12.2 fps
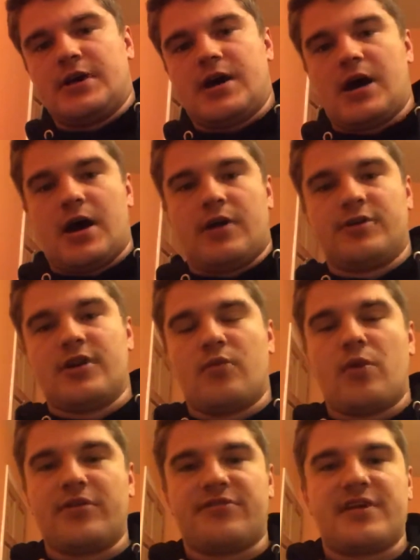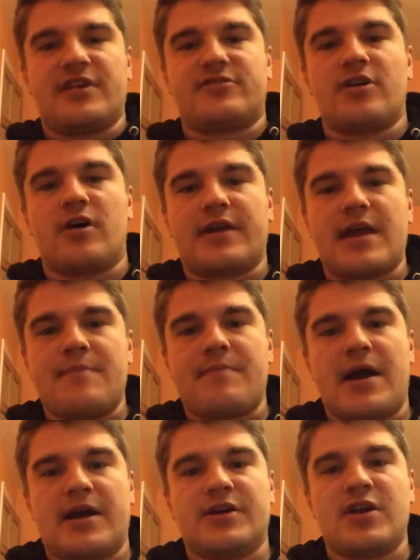You know, once they start getting
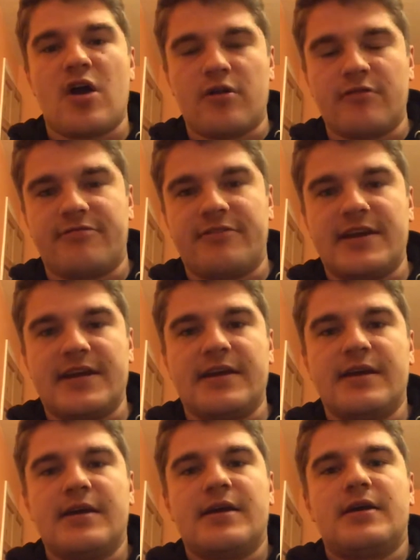back and hopefully,